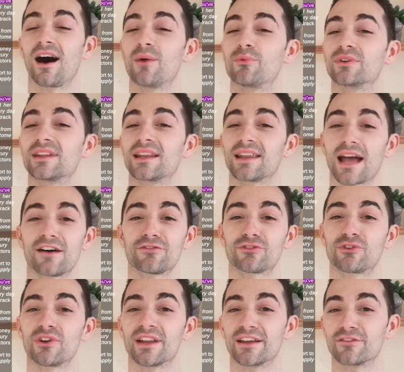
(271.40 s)
I would
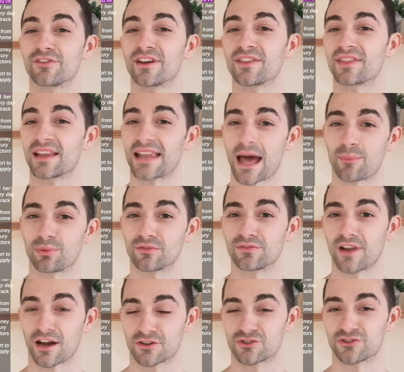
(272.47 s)
love to live in the lap
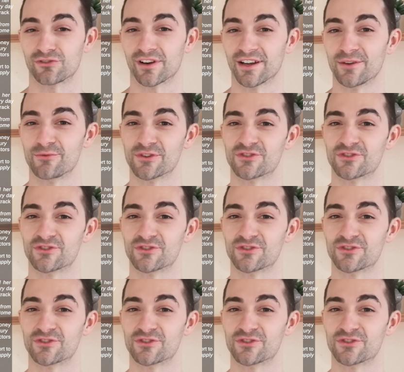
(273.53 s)
of luxury,